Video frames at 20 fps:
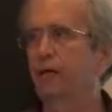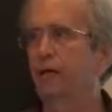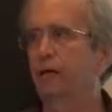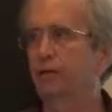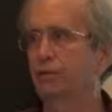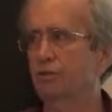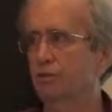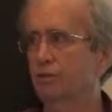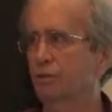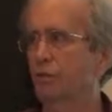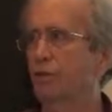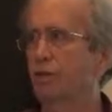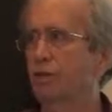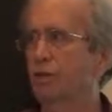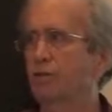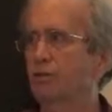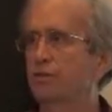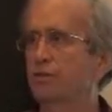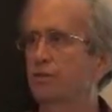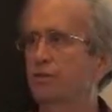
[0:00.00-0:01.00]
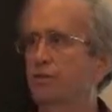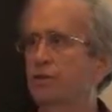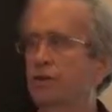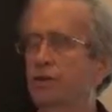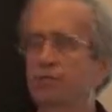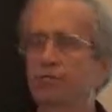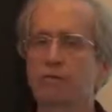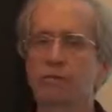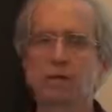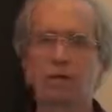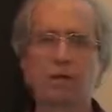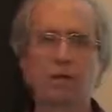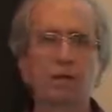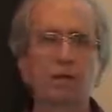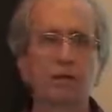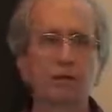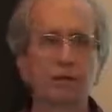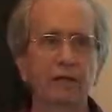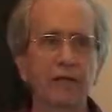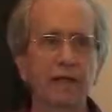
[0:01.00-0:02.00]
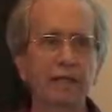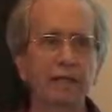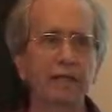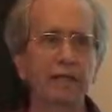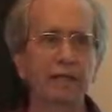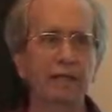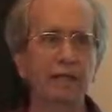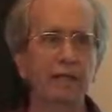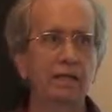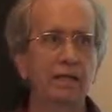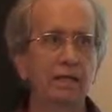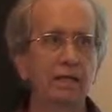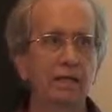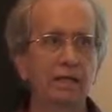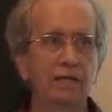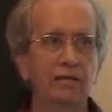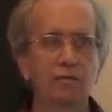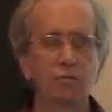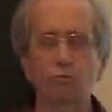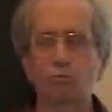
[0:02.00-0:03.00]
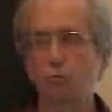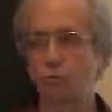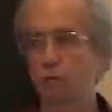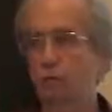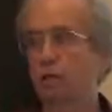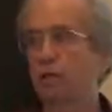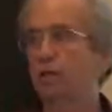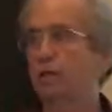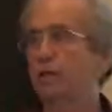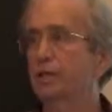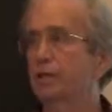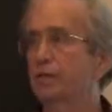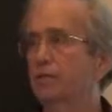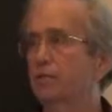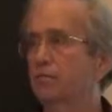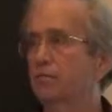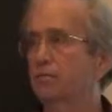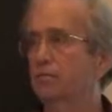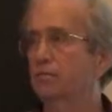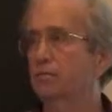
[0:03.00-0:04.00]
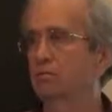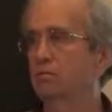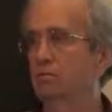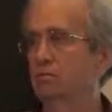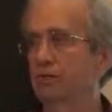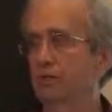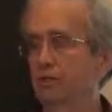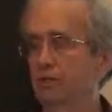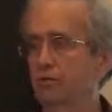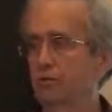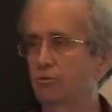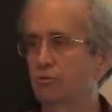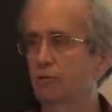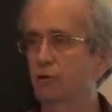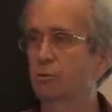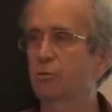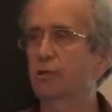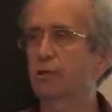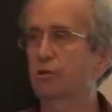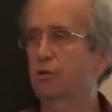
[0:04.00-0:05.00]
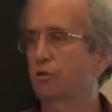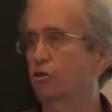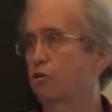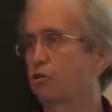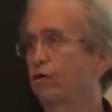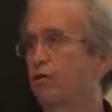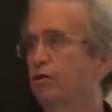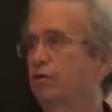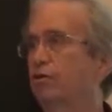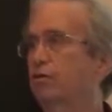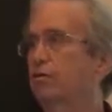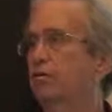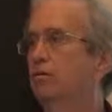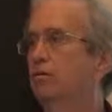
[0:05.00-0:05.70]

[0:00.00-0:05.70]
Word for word: and so on. So they've, the IDE has really extremely good